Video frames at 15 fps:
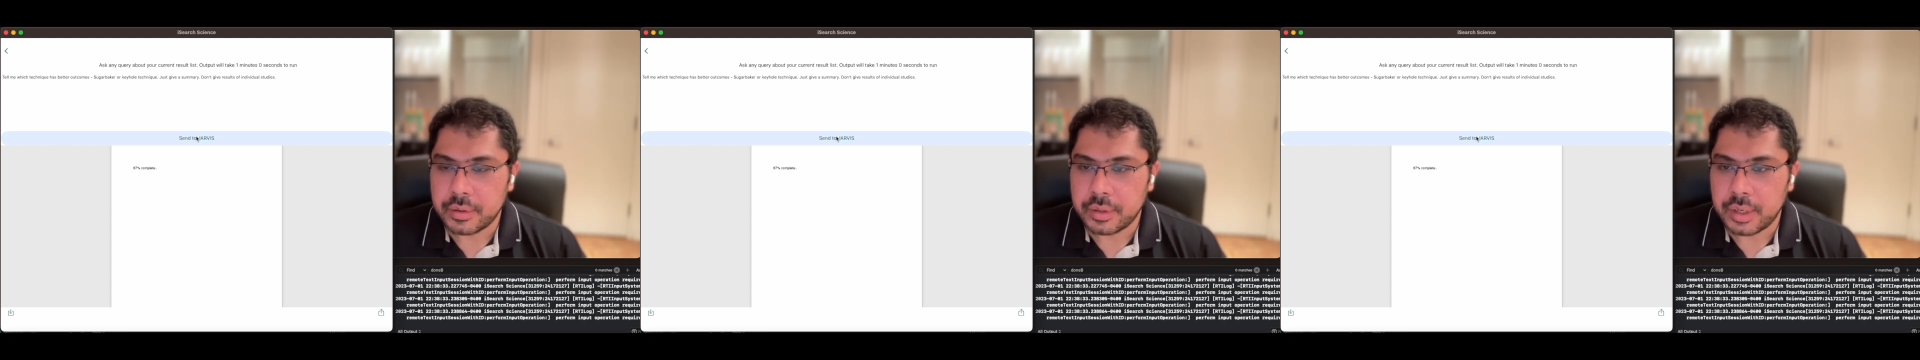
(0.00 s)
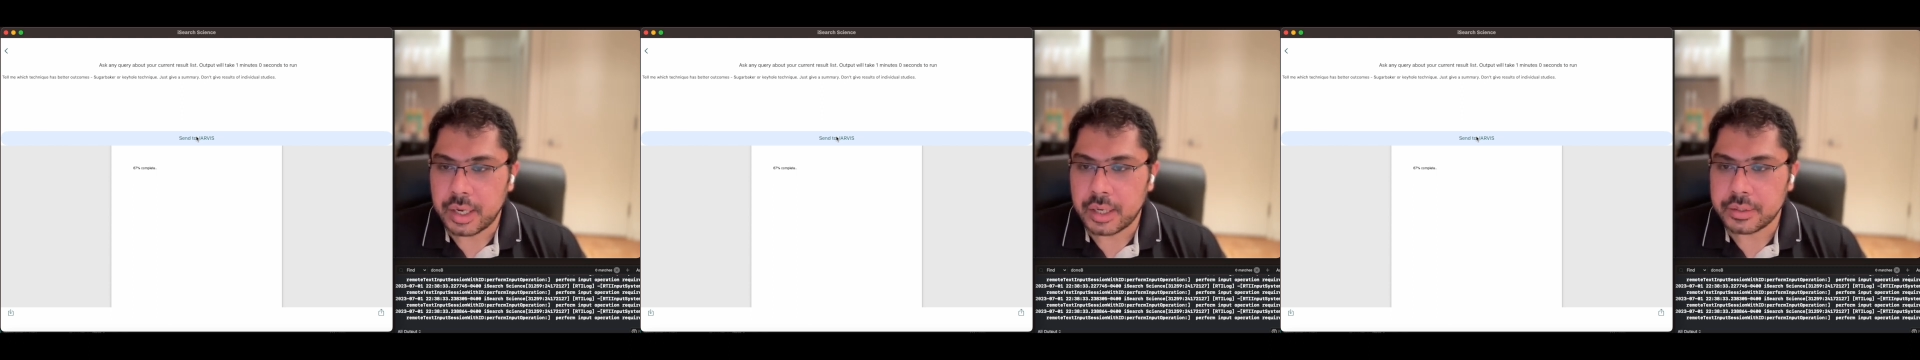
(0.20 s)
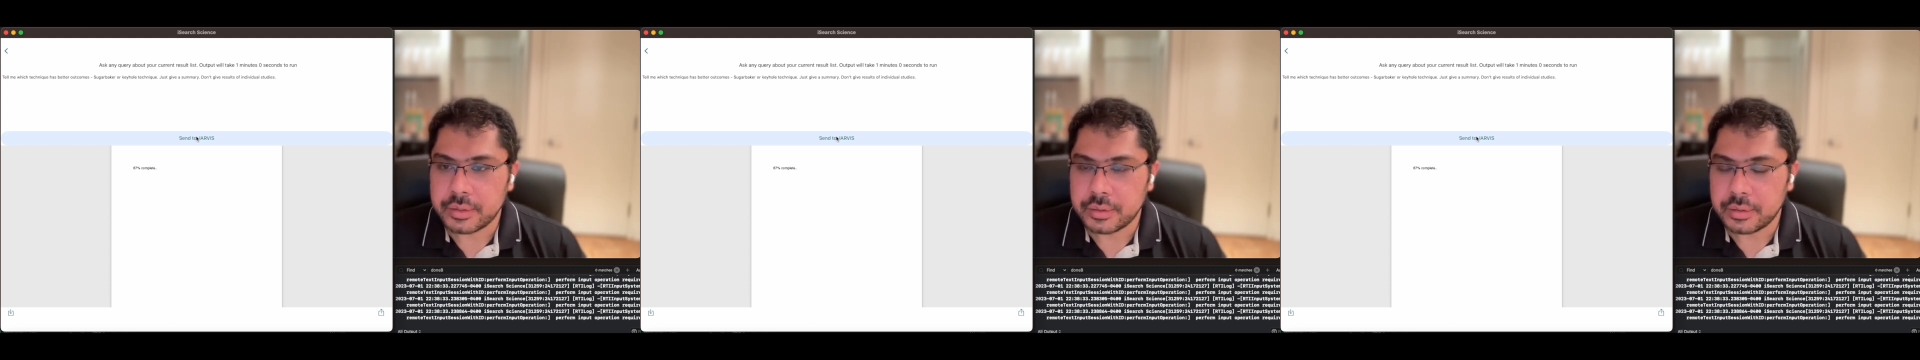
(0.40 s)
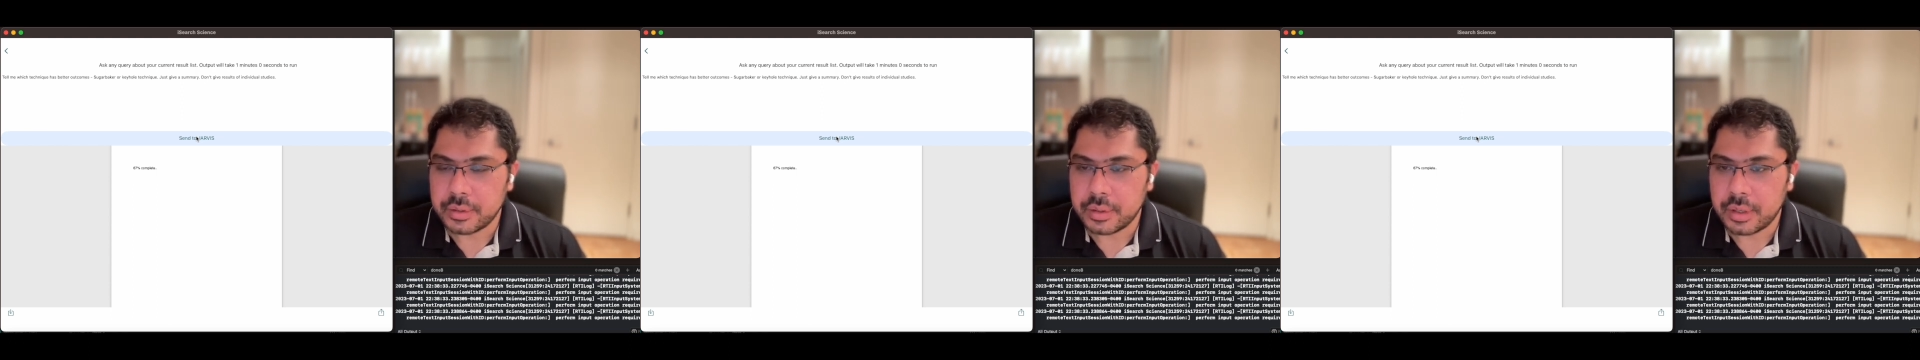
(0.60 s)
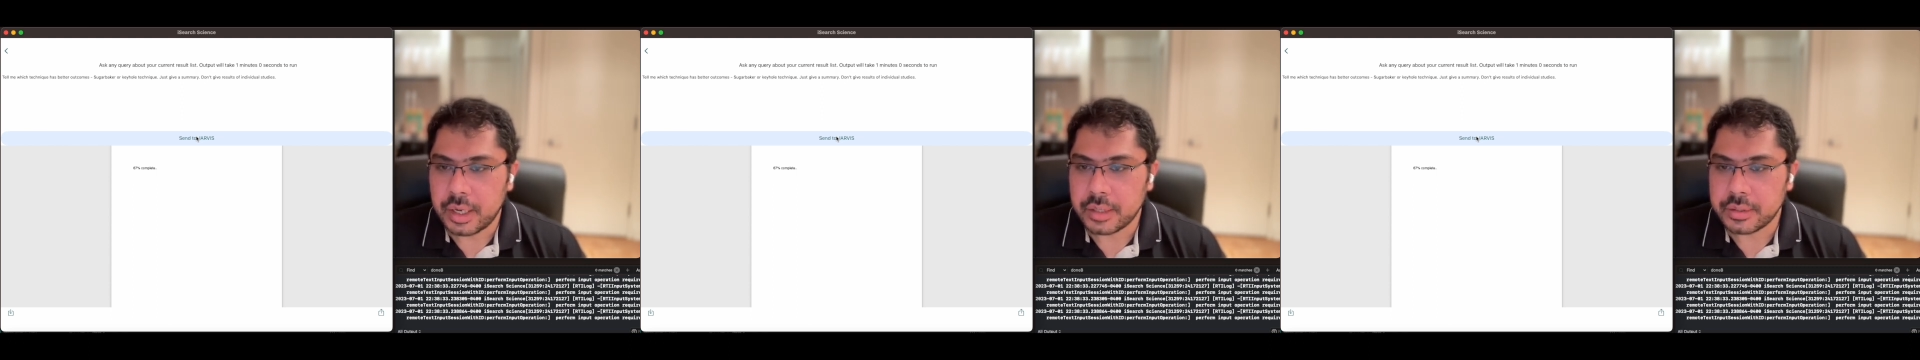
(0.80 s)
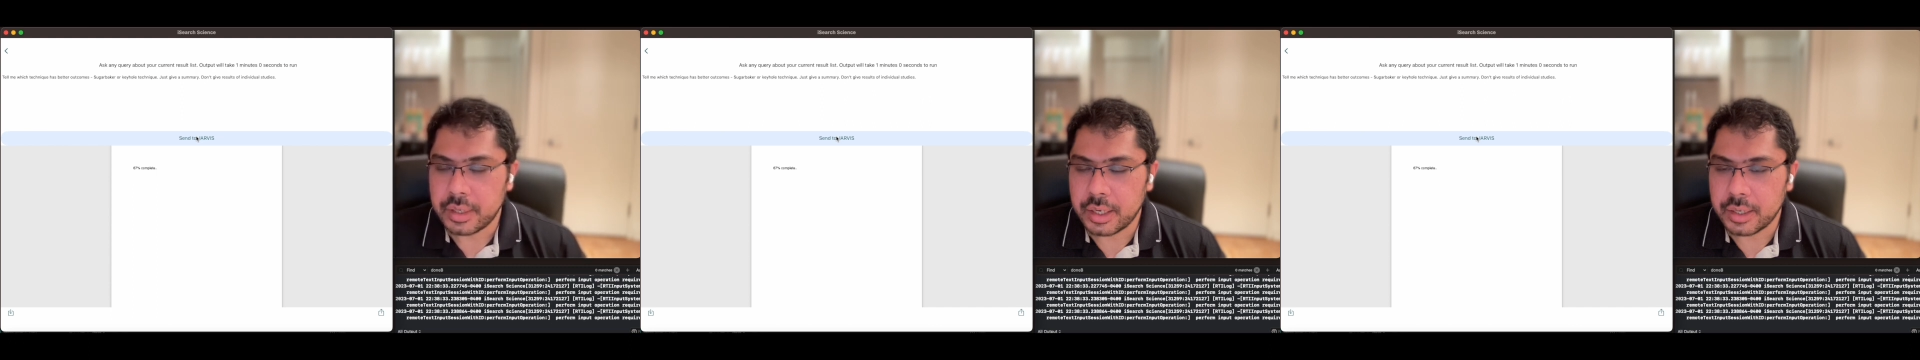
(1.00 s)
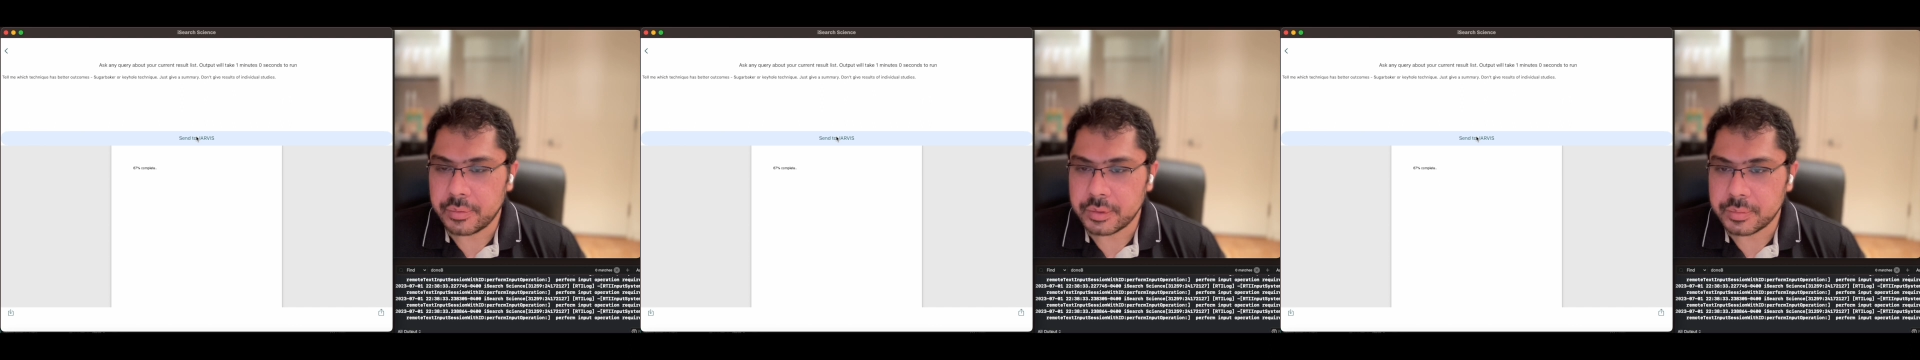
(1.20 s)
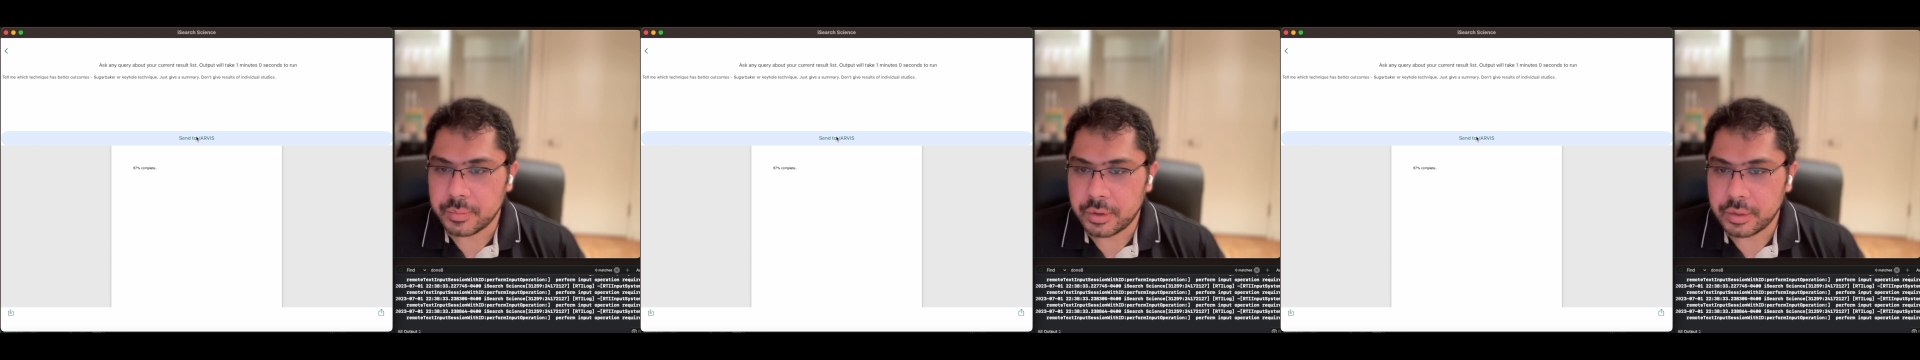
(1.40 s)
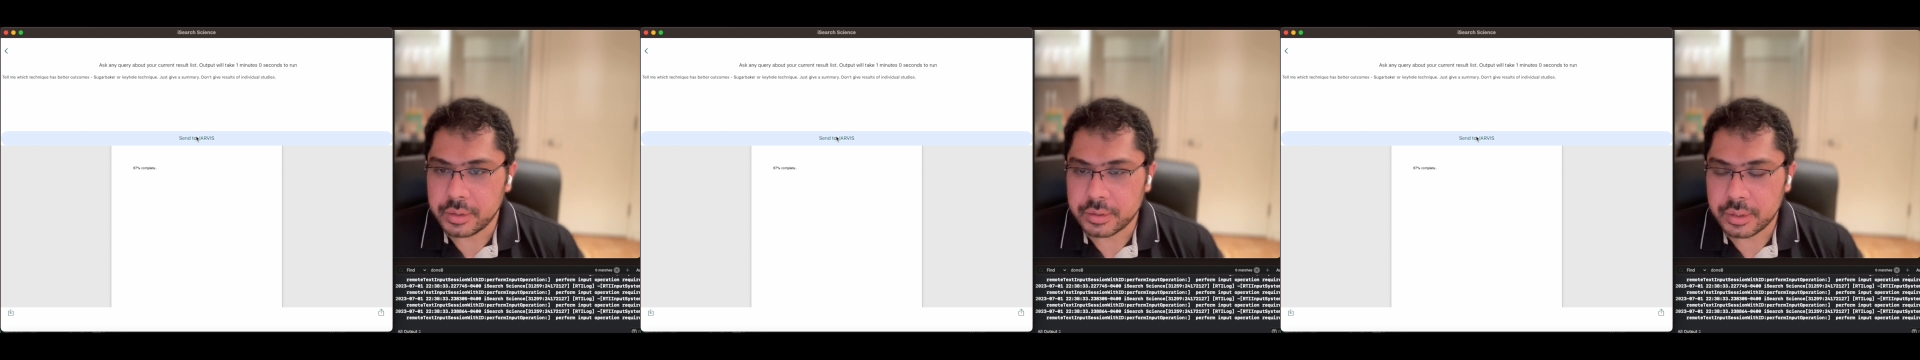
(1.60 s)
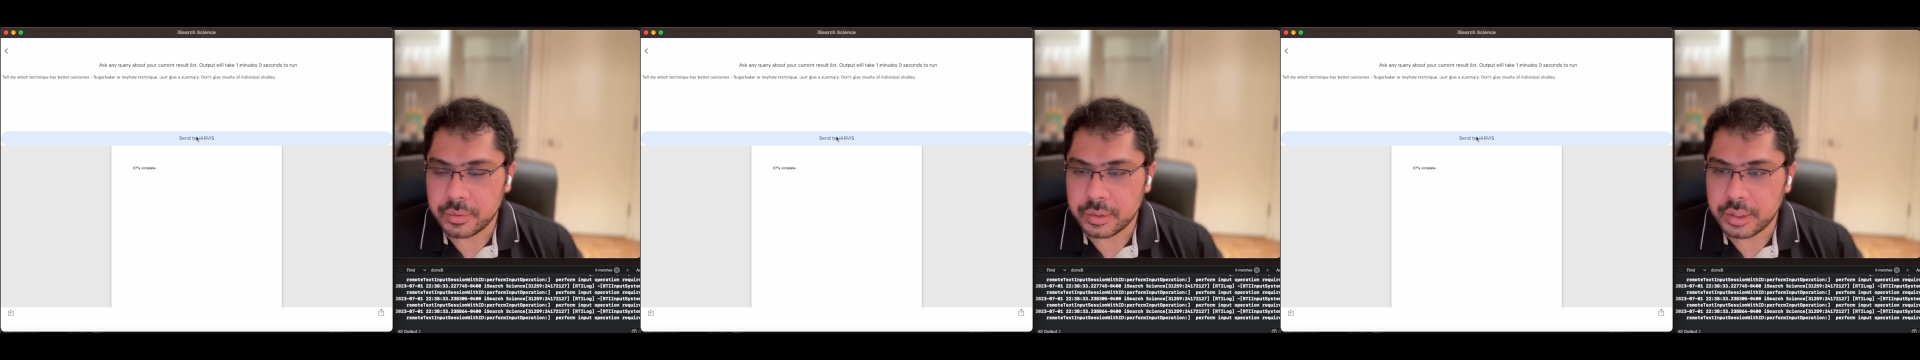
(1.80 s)
large language models
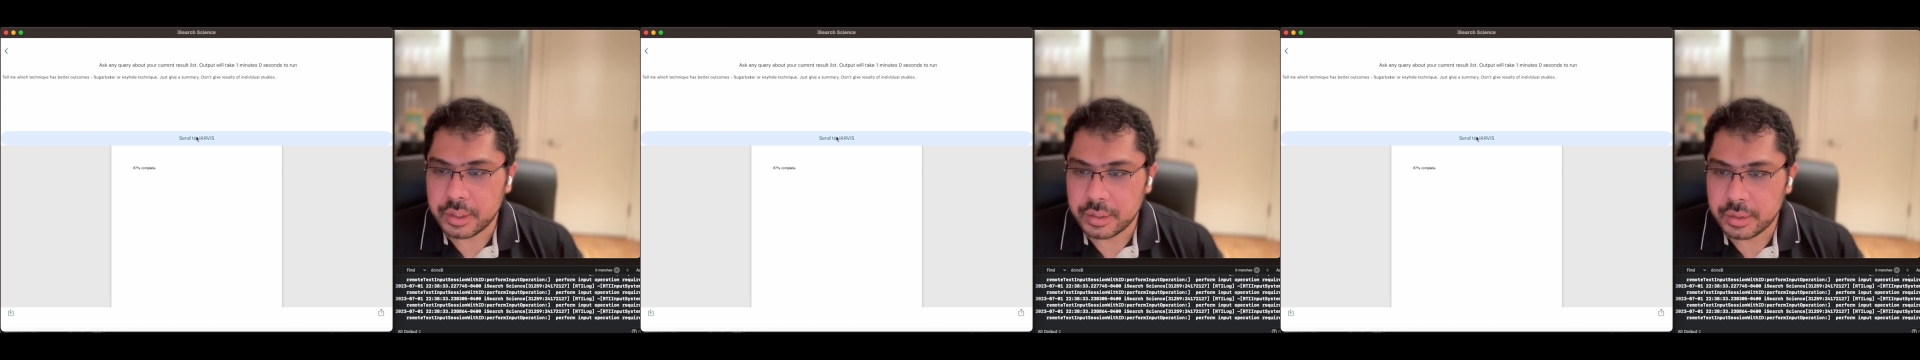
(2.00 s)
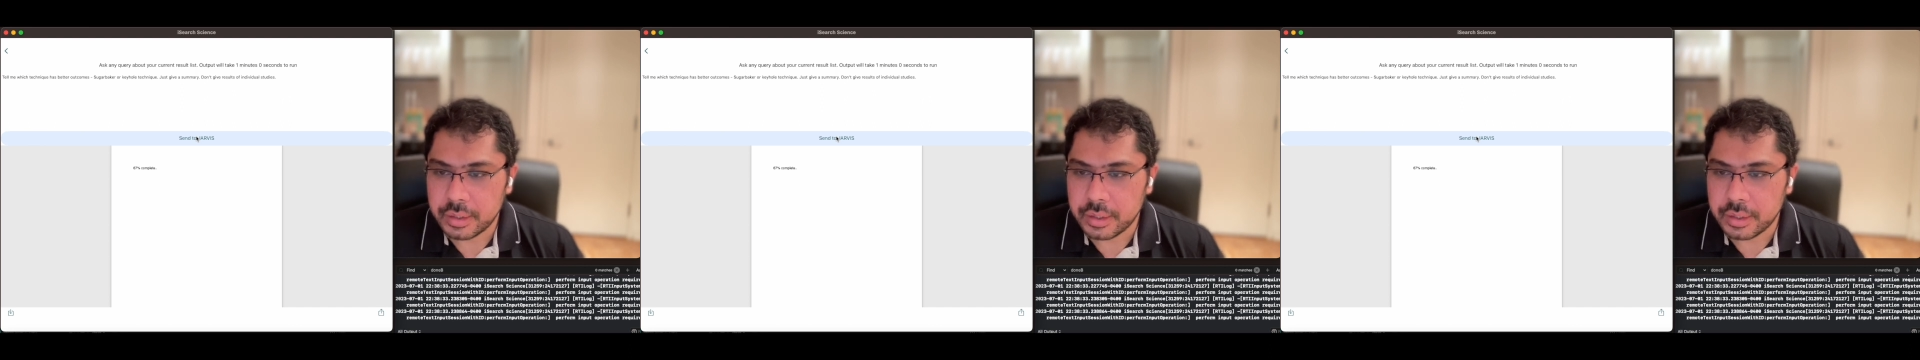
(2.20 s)
out there,